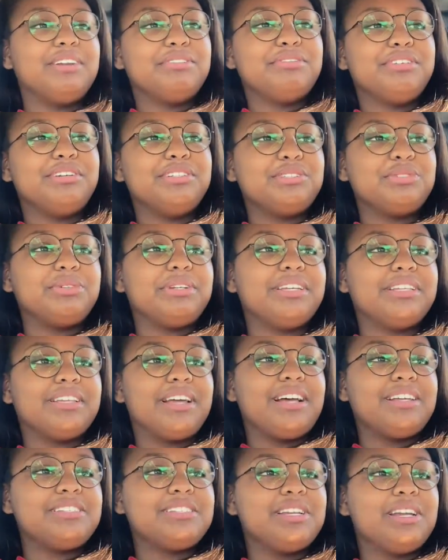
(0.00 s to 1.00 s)
of fun doing it
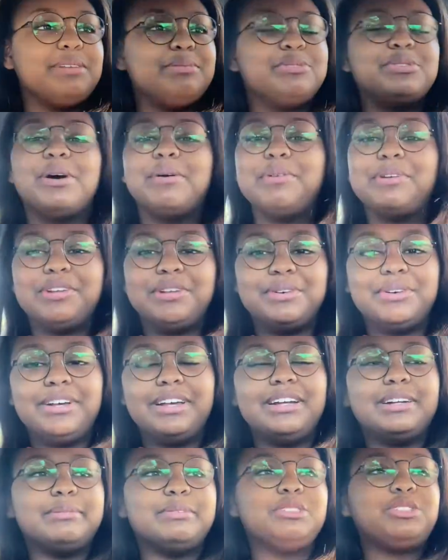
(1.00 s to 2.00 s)
last time. So I'm going to do
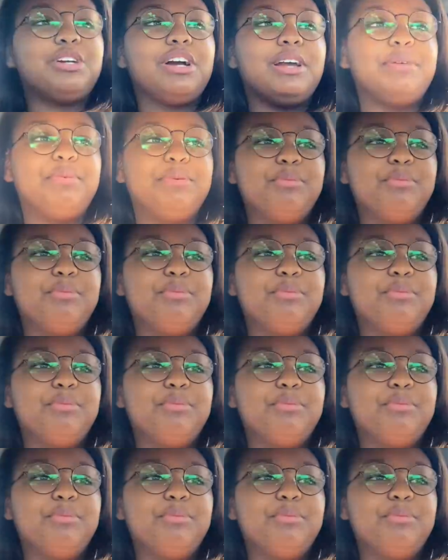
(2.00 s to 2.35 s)
it, and I'm going to try to be